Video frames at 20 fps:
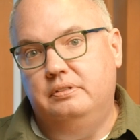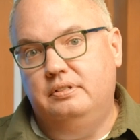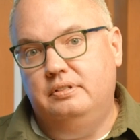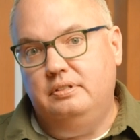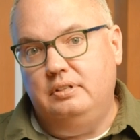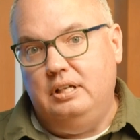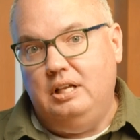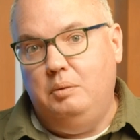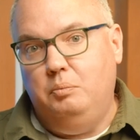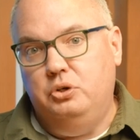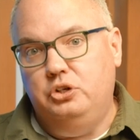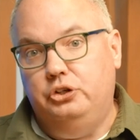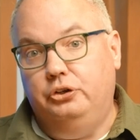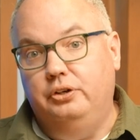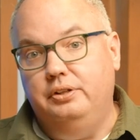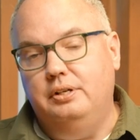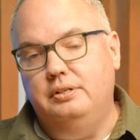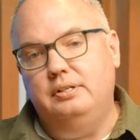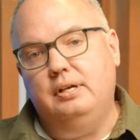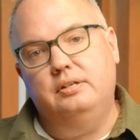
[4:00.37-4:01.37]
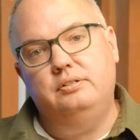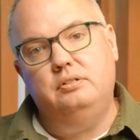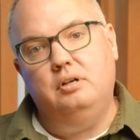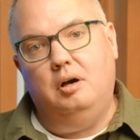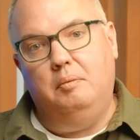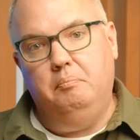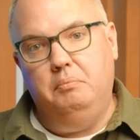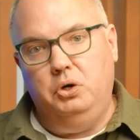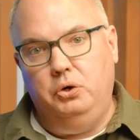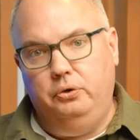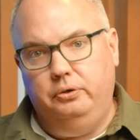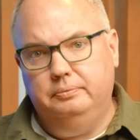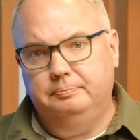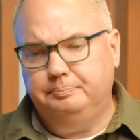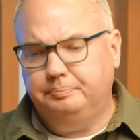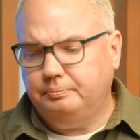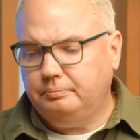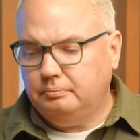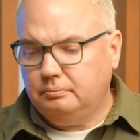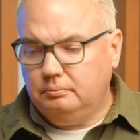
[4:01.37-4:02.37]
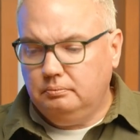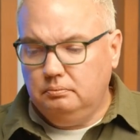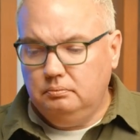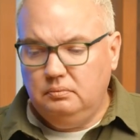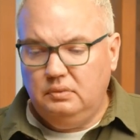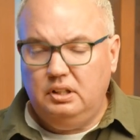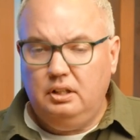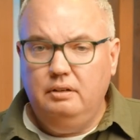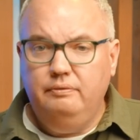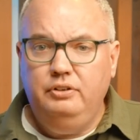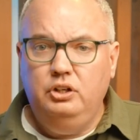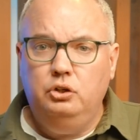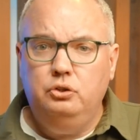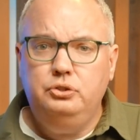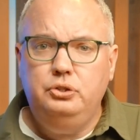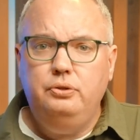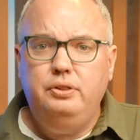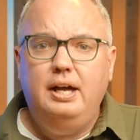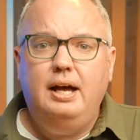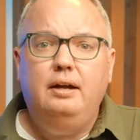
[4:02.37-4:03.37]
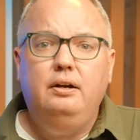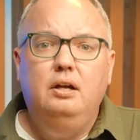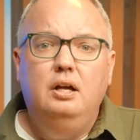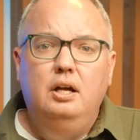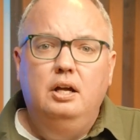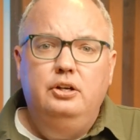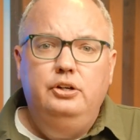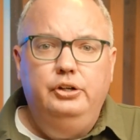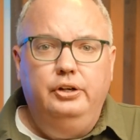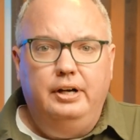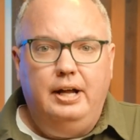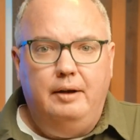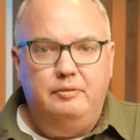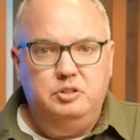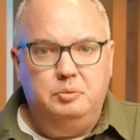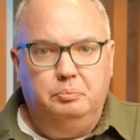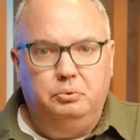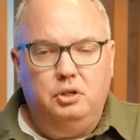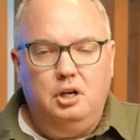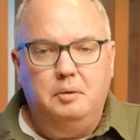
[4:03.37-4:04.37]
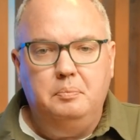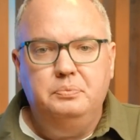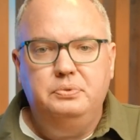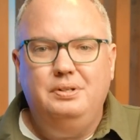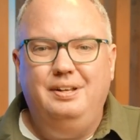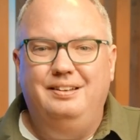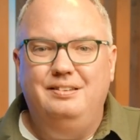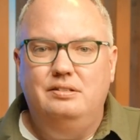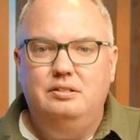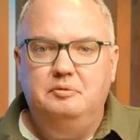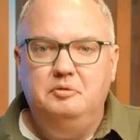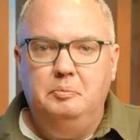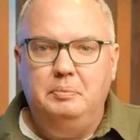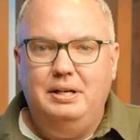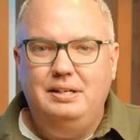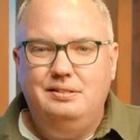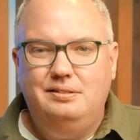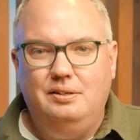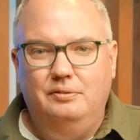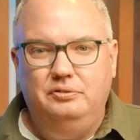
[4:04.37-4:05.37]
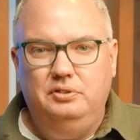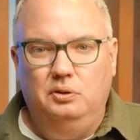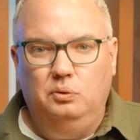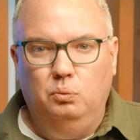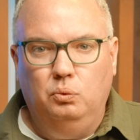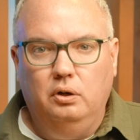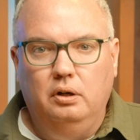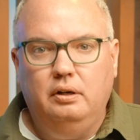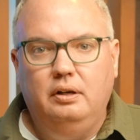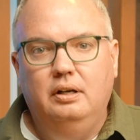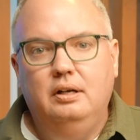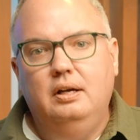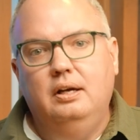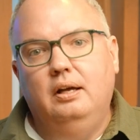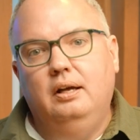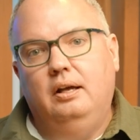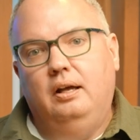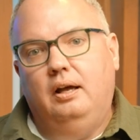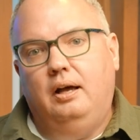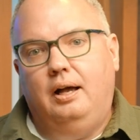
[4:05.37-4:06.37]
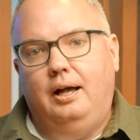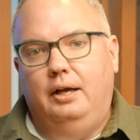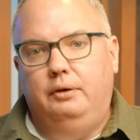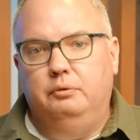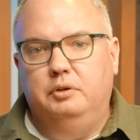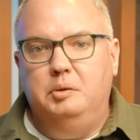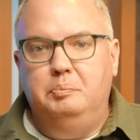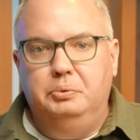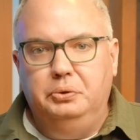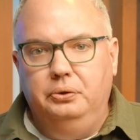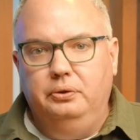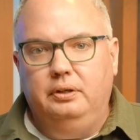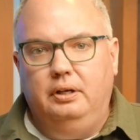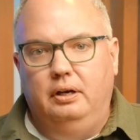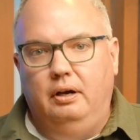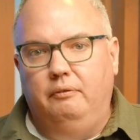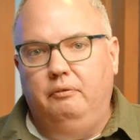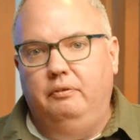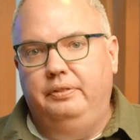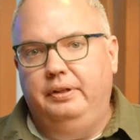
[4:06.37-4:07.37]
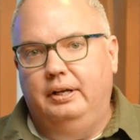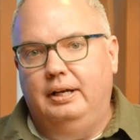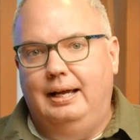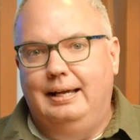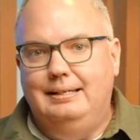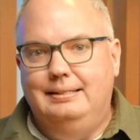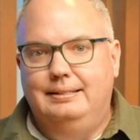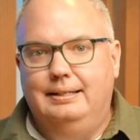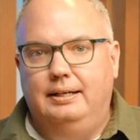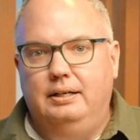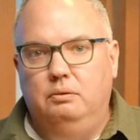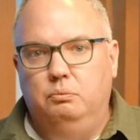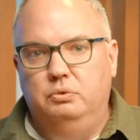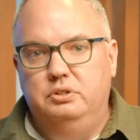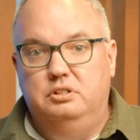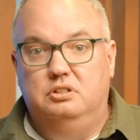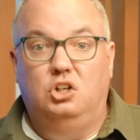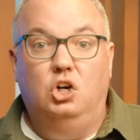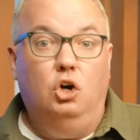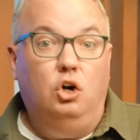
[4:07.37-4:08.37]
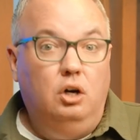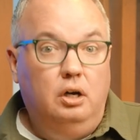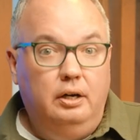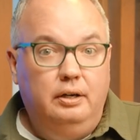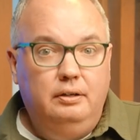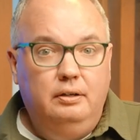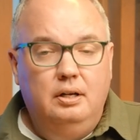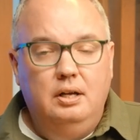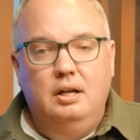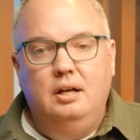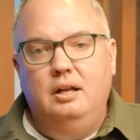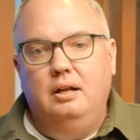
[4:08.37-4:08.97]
Steam when you're in the desktop mode. If you don't do that, you're gonna have some problems, and some of my stuff didn't work. I'd reboot and everything I had done was gone,